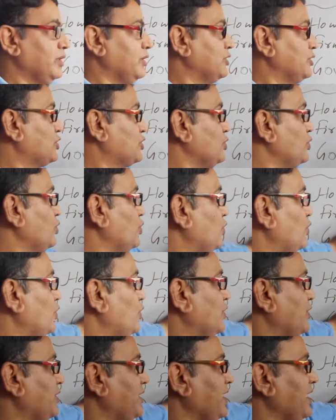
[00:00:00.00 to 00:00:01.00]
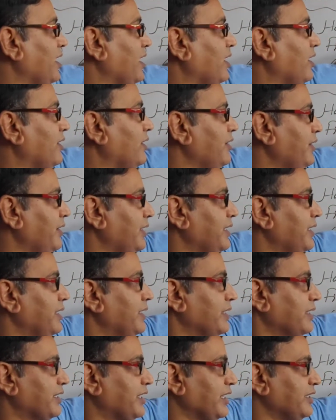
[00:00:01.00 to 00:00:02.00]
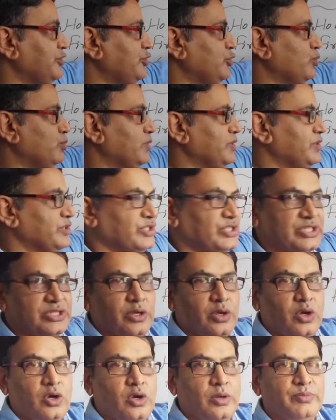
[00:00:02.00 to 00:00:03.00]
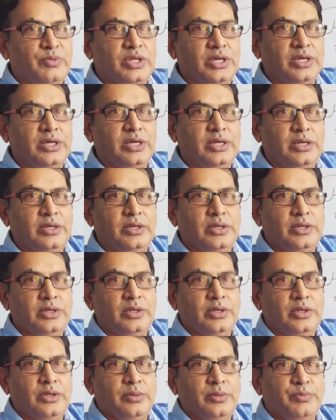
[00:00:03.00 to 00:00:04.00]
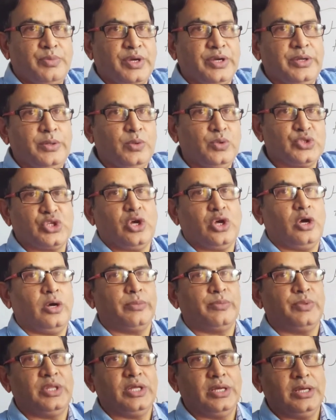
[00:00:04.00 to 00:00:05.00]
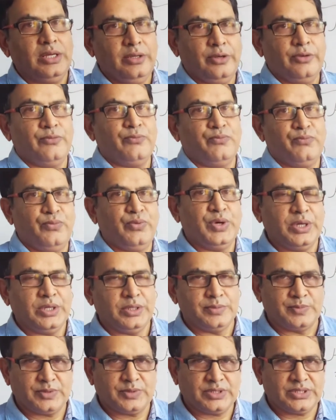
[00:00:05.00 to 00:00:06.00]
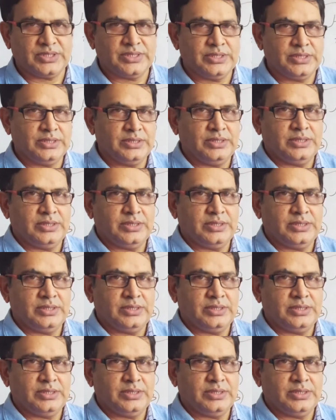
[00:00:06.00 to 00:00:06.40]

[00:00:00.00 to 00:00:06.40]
So they are consumers of the produce of the firms.